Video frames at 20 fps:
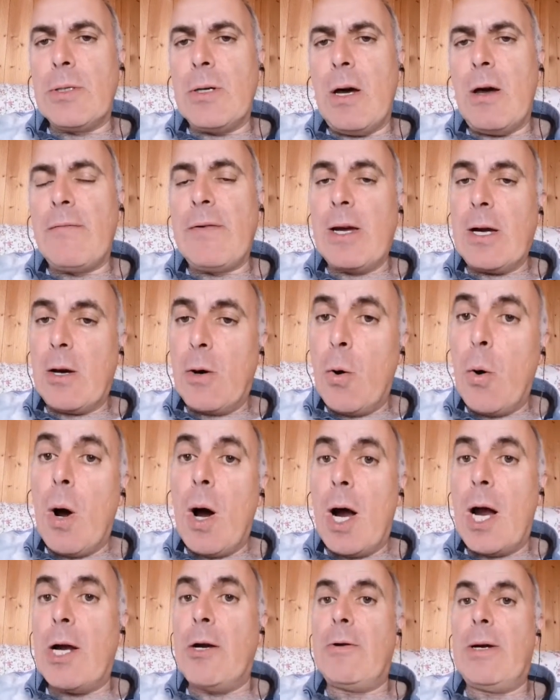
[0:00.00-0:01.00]
of
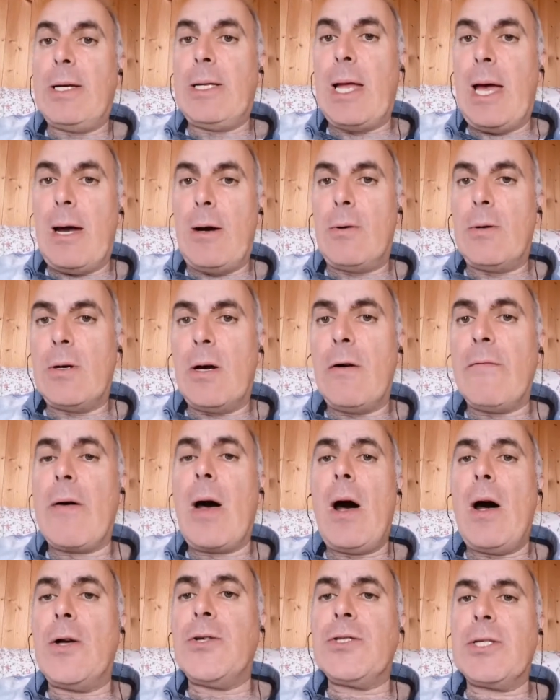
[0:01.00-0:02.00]
inquiry now, of
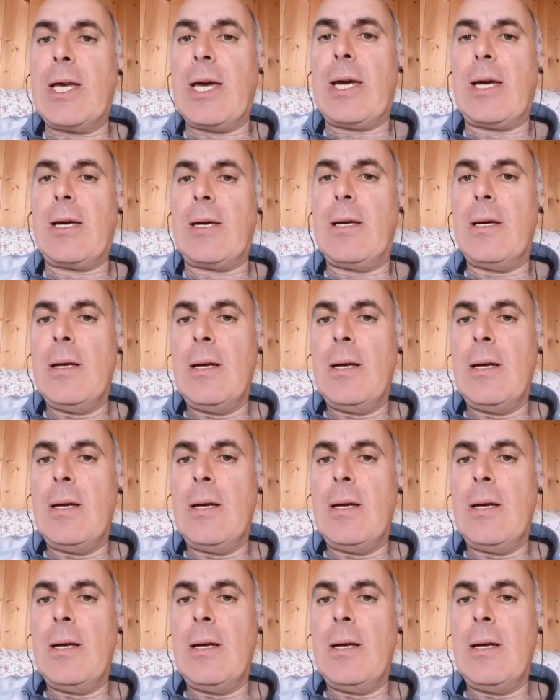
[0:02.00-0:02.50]
asking,